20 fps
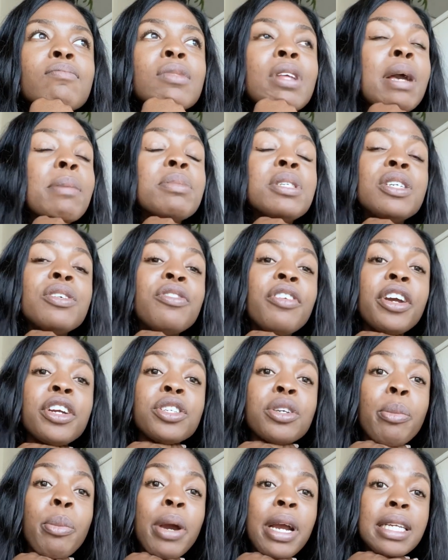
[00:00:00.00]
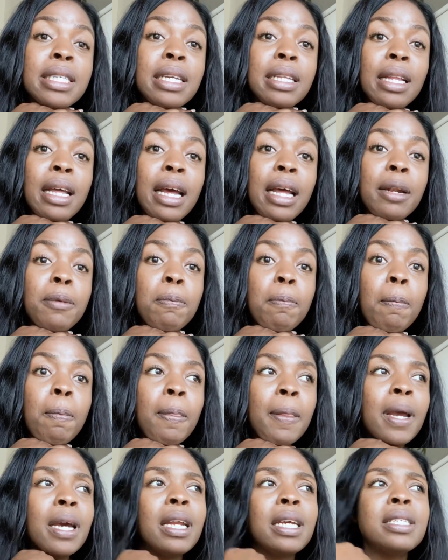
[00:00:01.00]
I'm still very surprised at that.
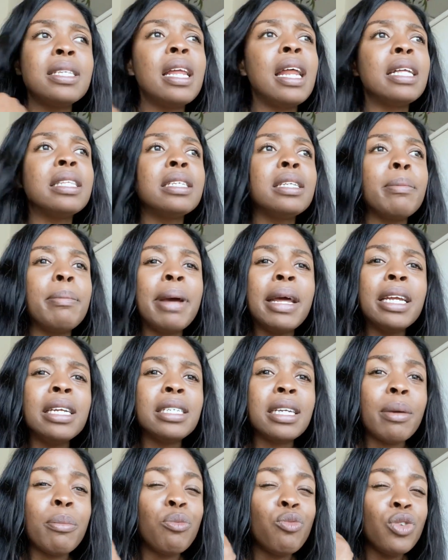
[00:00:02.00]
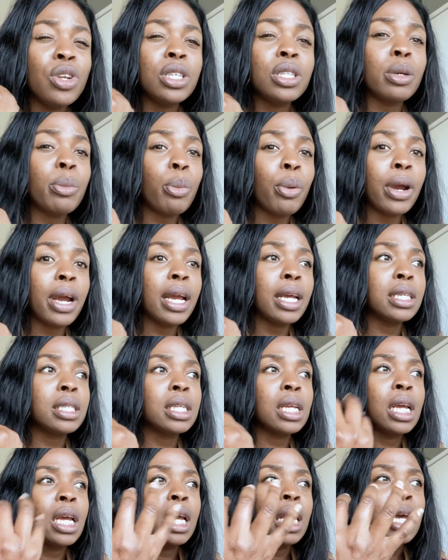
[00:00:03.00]
And I said that to the manager, I'm really surprised
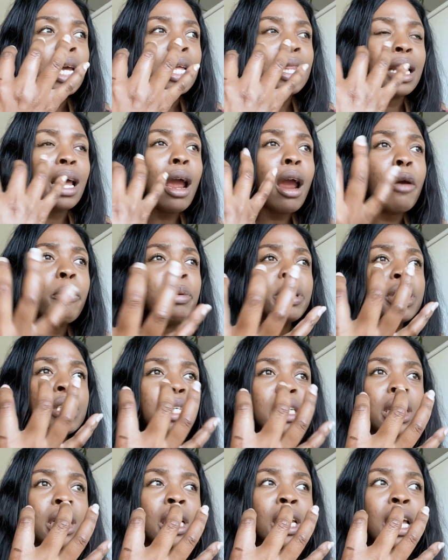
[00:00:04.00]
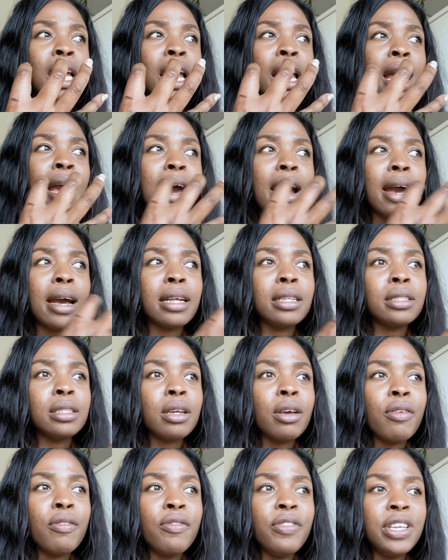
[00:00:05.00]
that RBC and
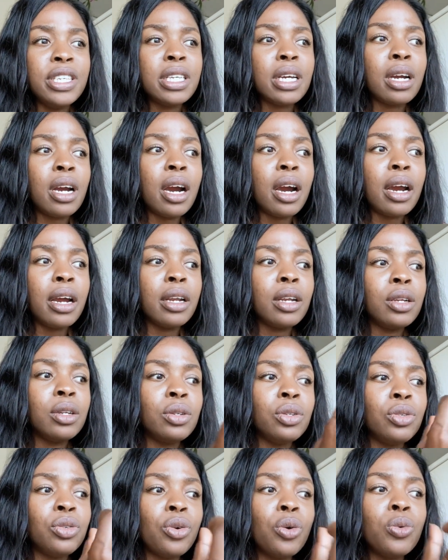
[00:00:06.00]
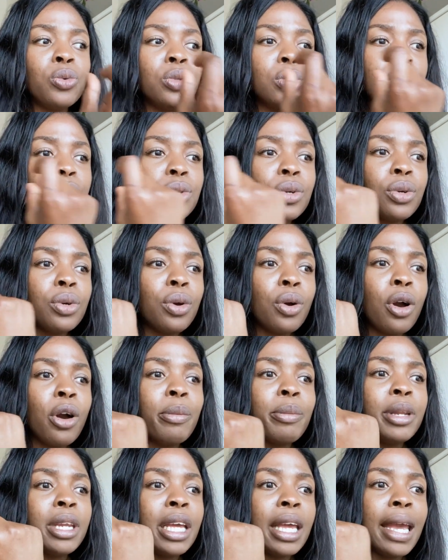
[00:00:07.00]
Visa card don't
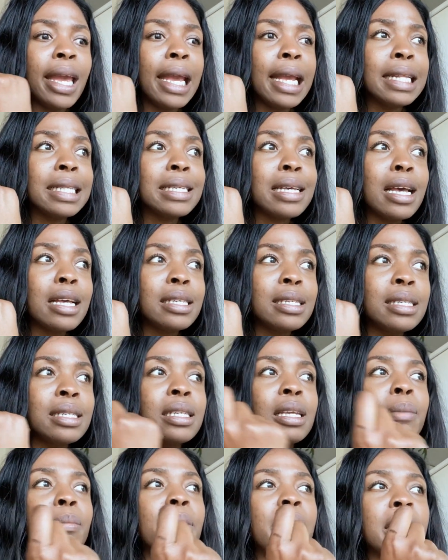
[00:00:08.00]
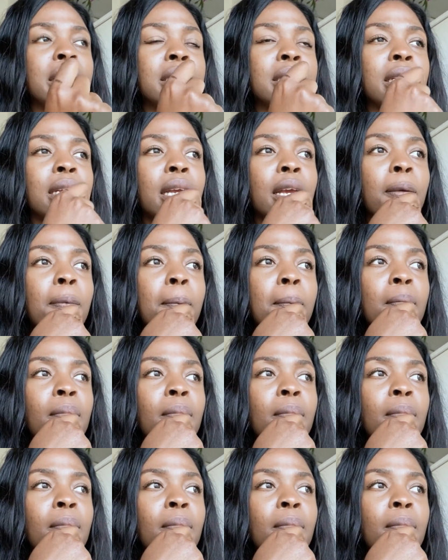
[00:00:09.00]
communicate seamlessly.